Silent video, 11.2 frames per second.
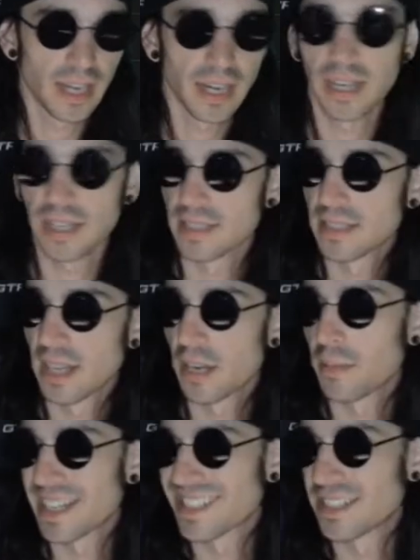I had to set up
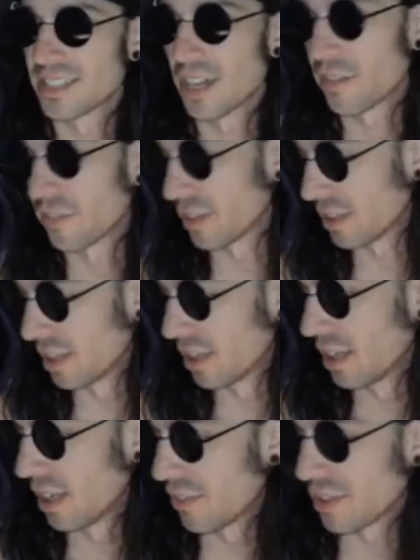my stuff, and
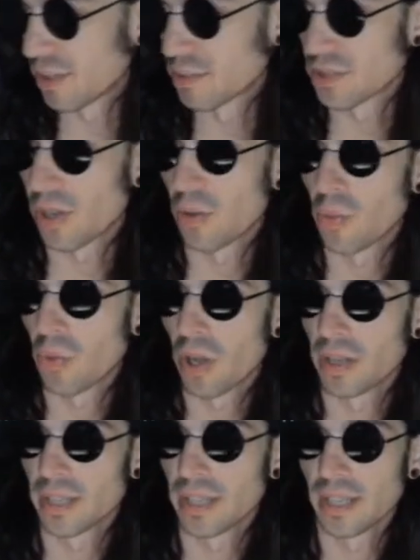everything was all
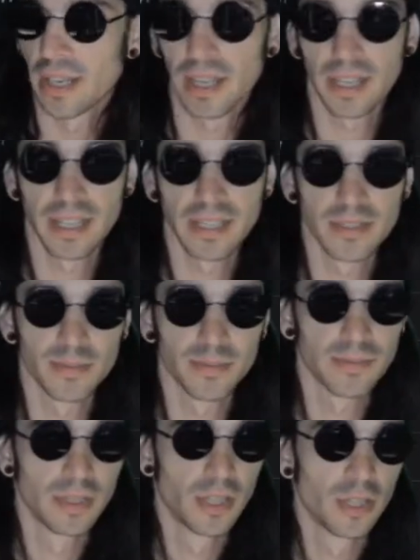wonky, and I had to get some
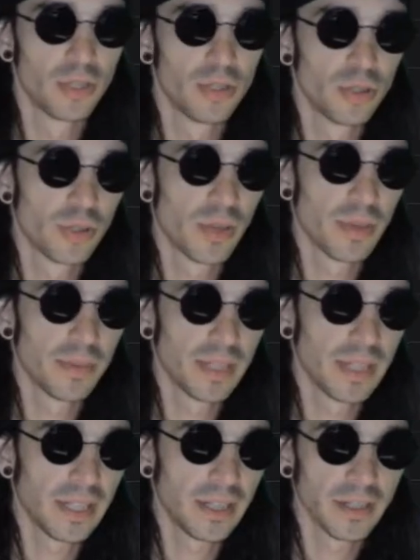new equipment
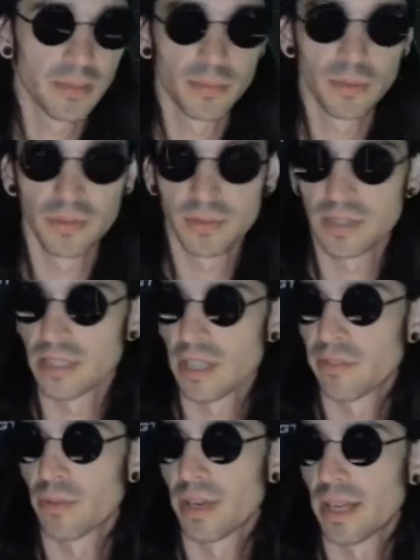here, move some
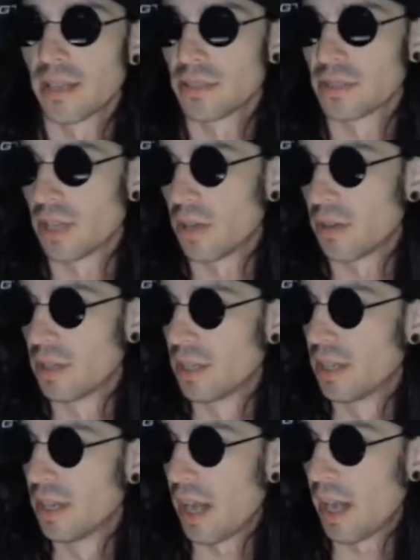stuff around. So
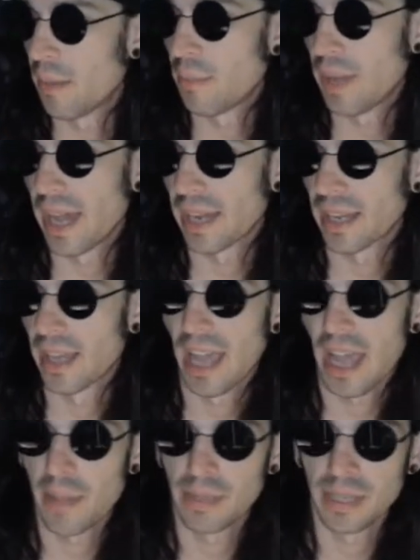I'm back,
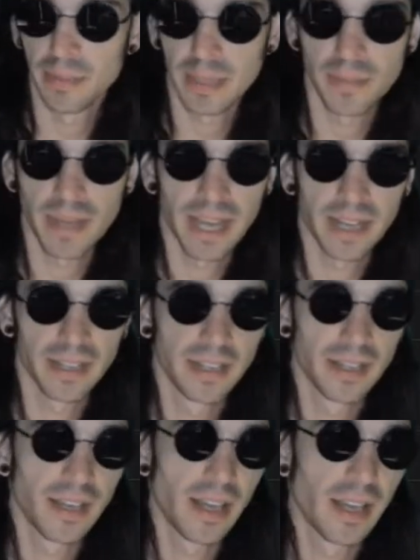happy to be back,
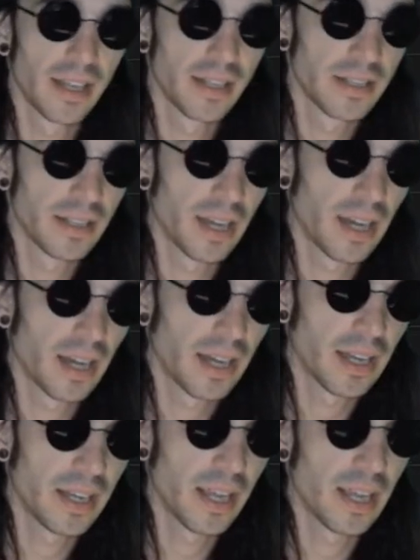and
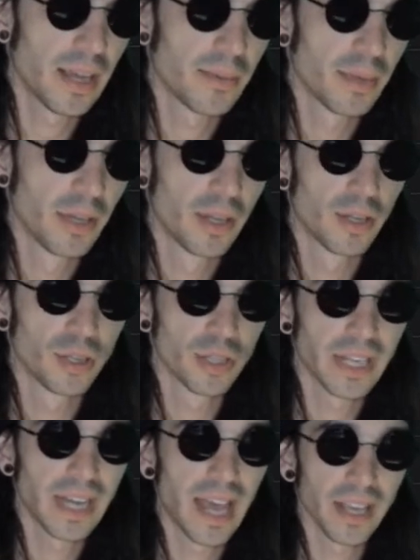I am
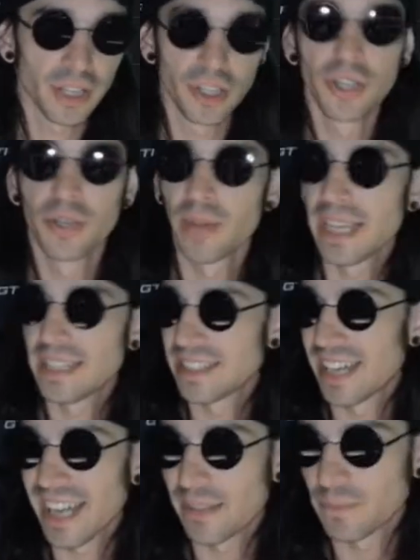looking at Curate today.